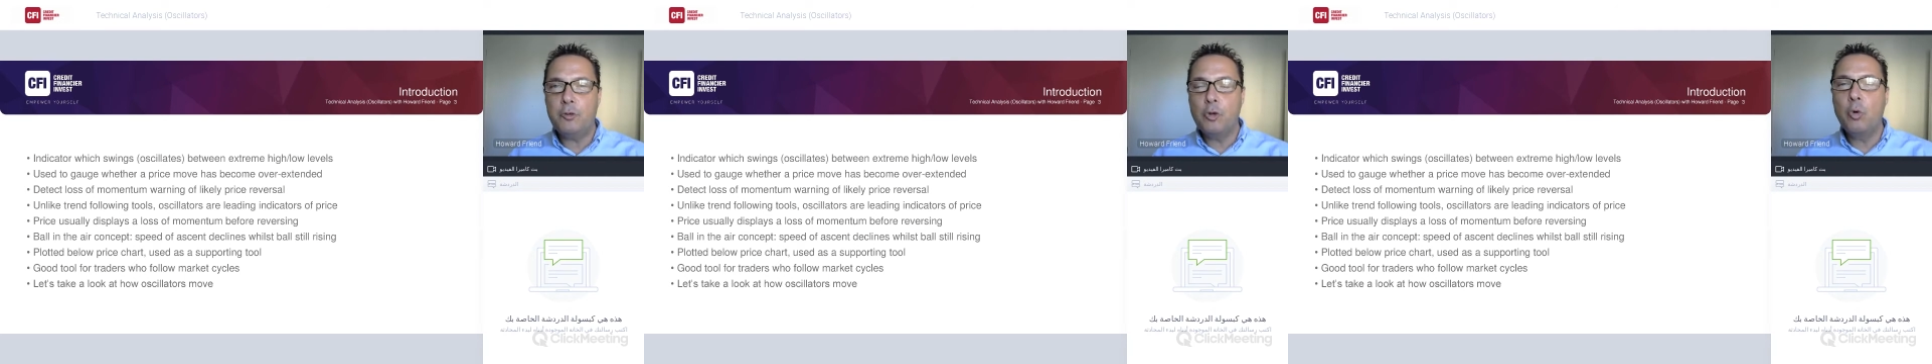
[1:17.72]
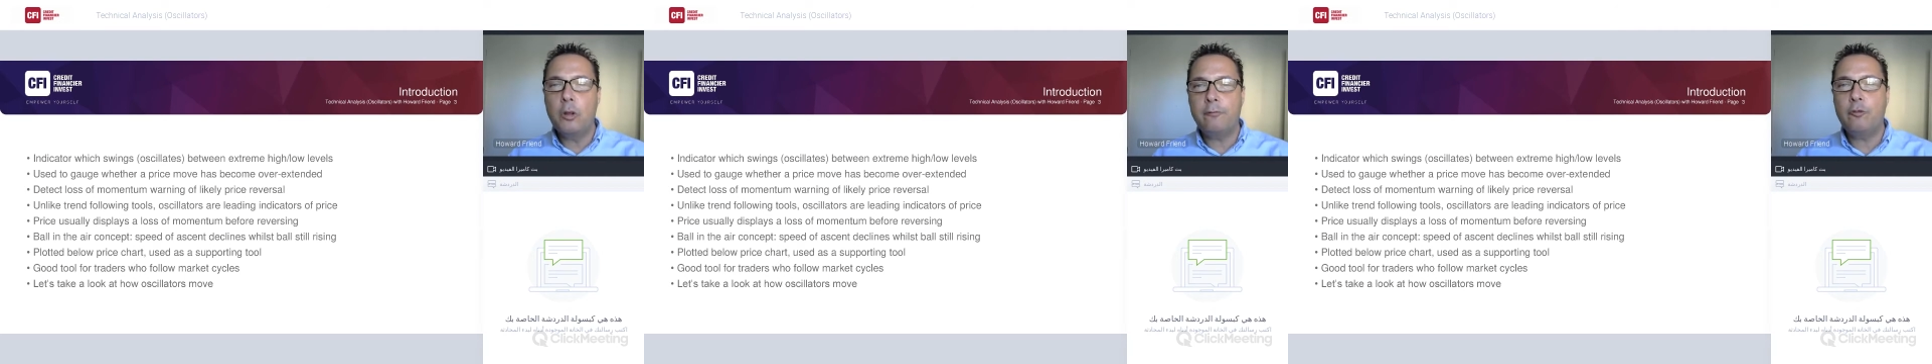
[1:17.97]

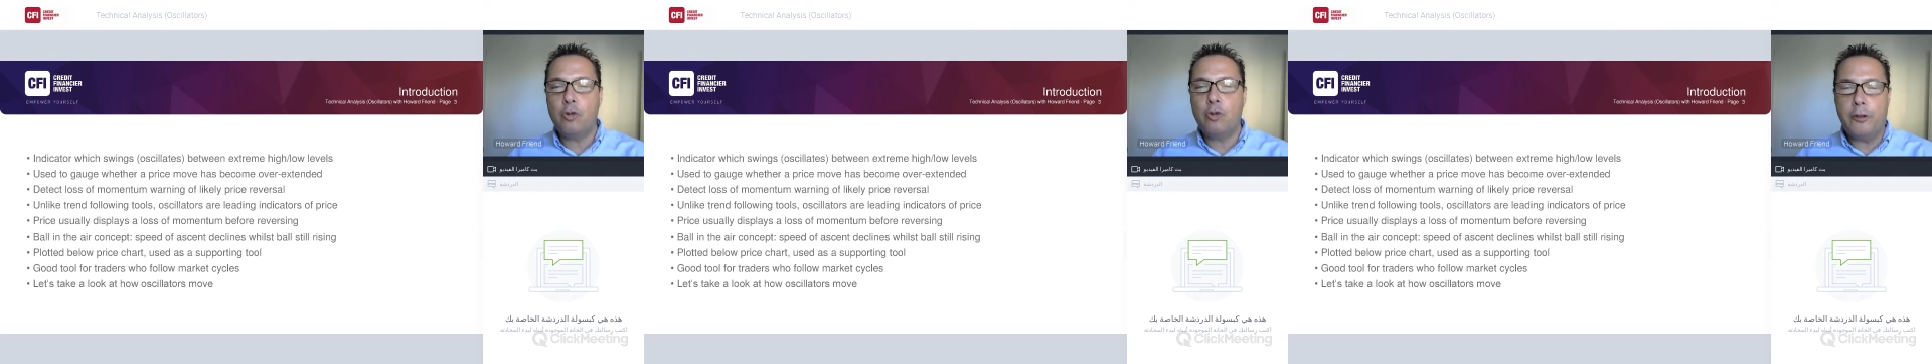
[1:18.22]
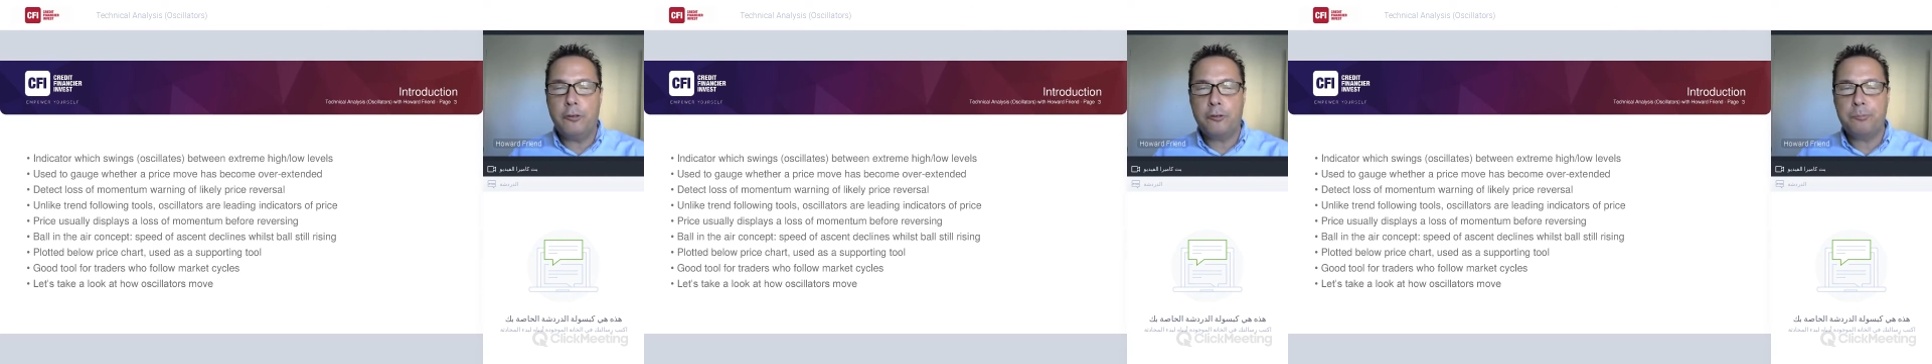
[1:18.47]
tool of
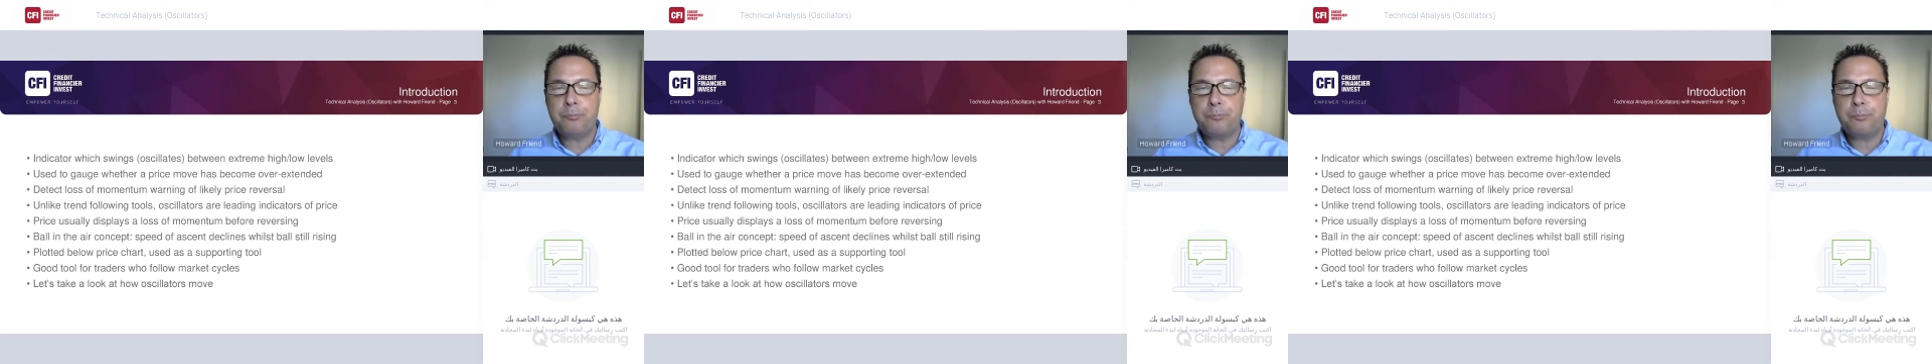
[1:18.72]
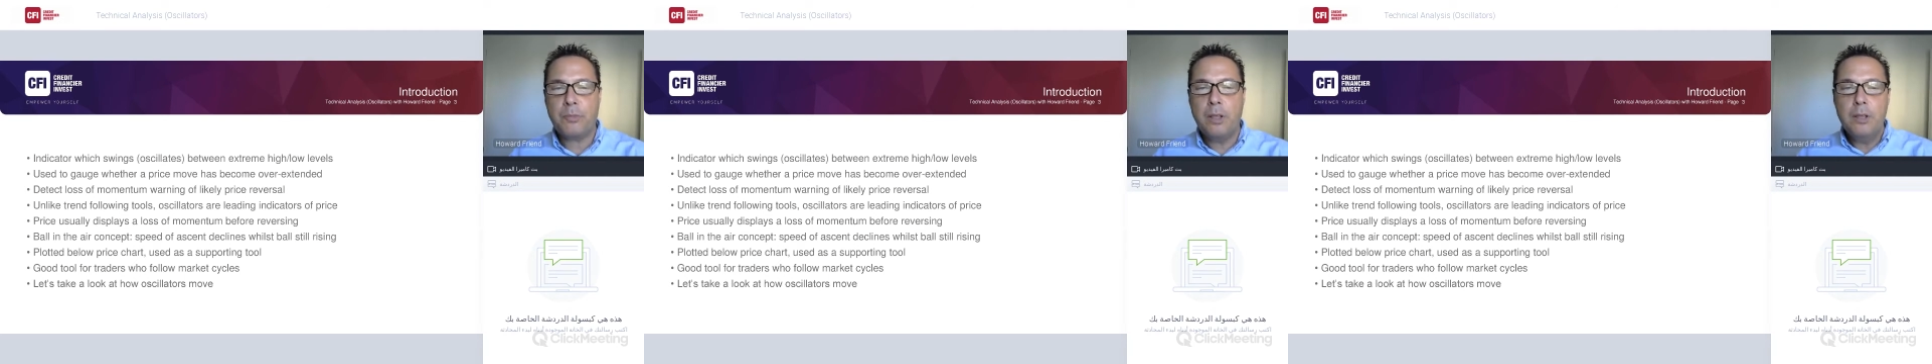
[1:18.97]
choice.
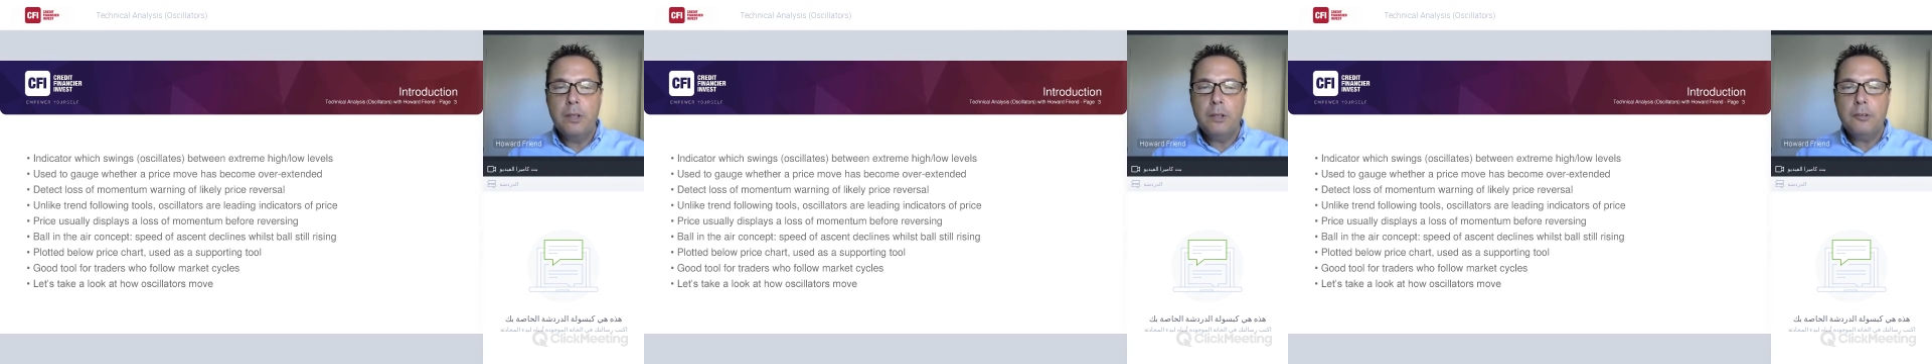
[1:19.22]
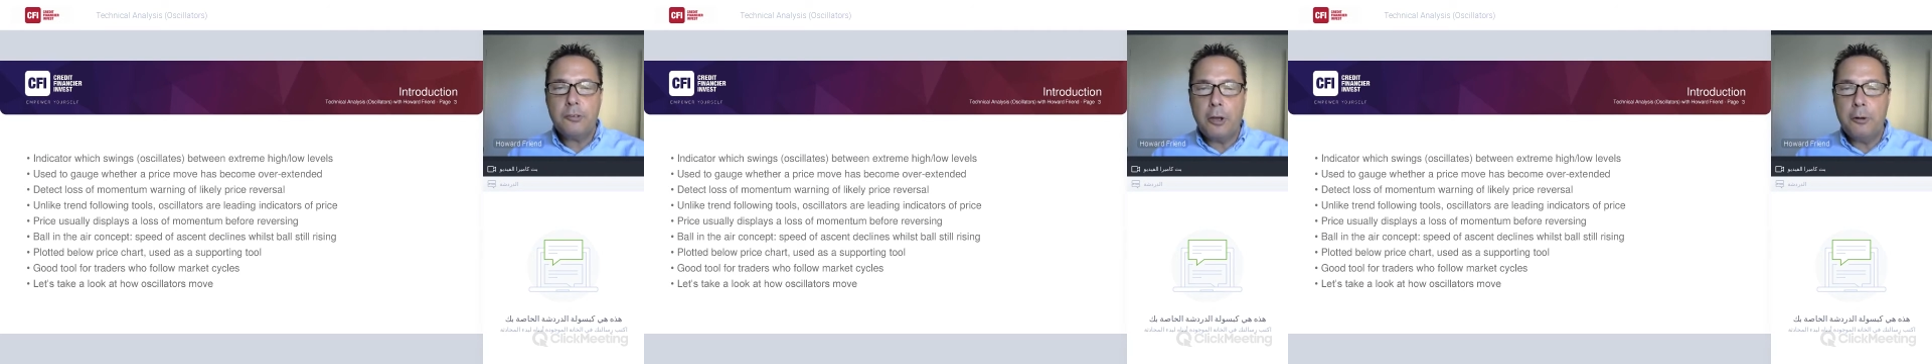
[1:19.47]

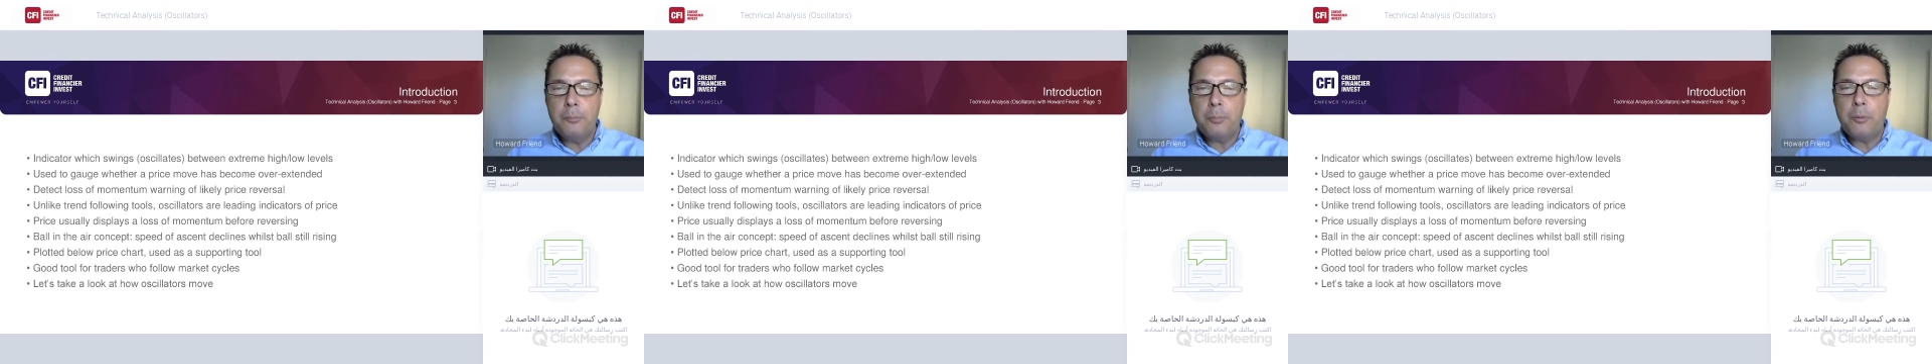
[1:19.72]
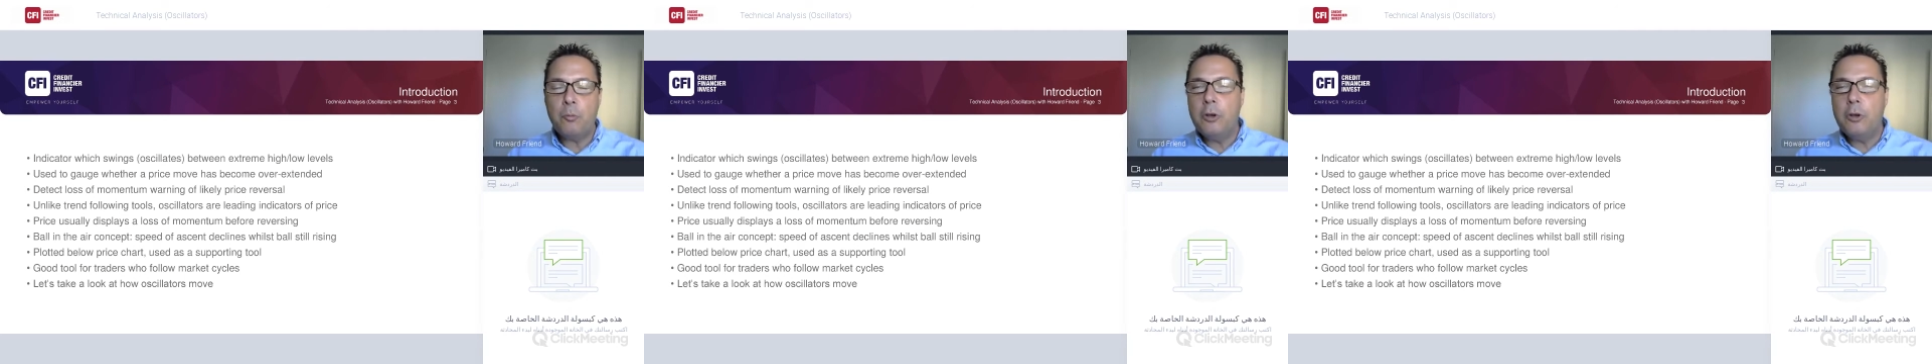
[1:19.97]
So